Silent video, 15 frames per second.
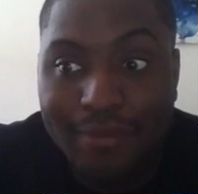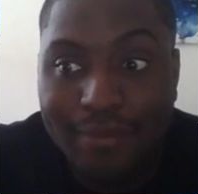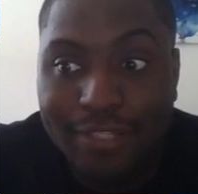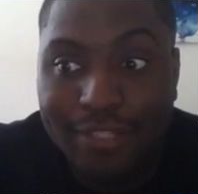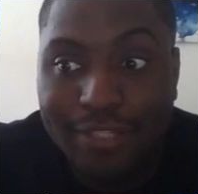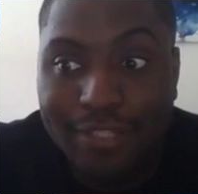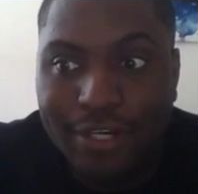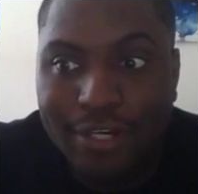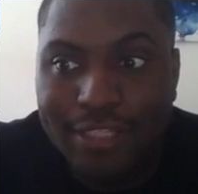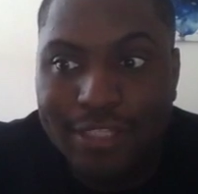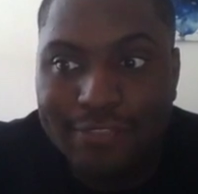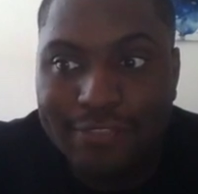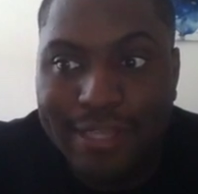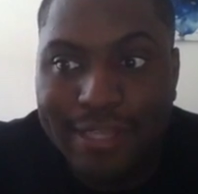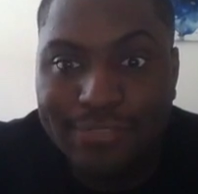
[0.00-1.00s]
The look on his
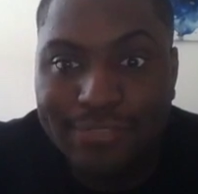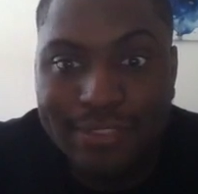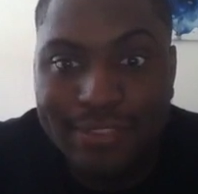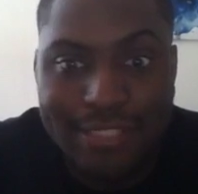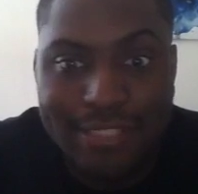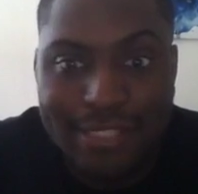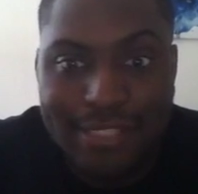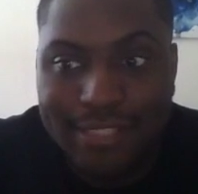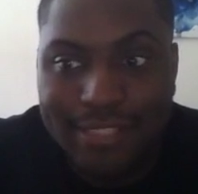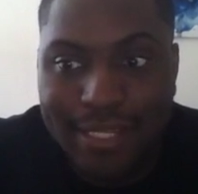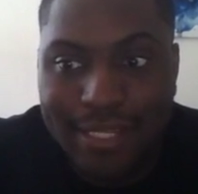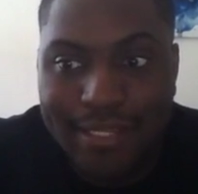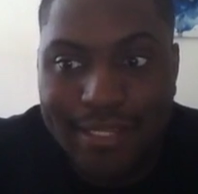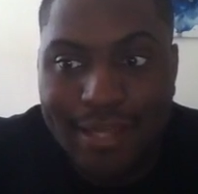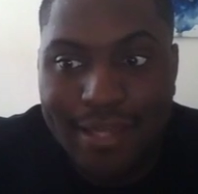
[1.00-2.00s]
face which says
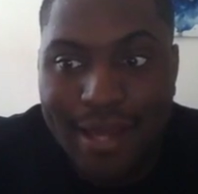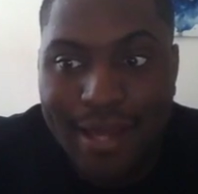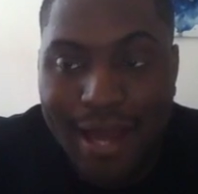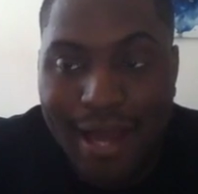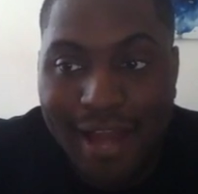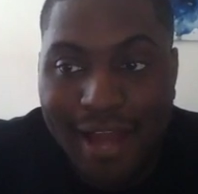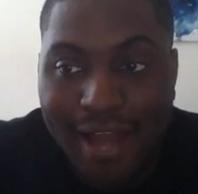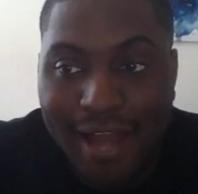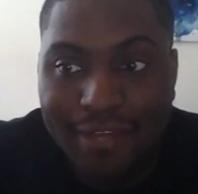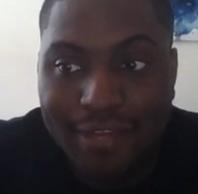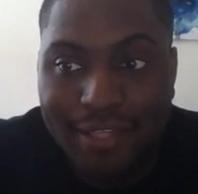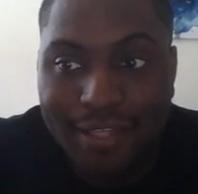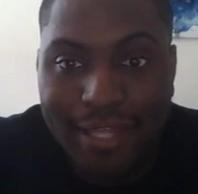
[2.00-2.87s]
I'm better.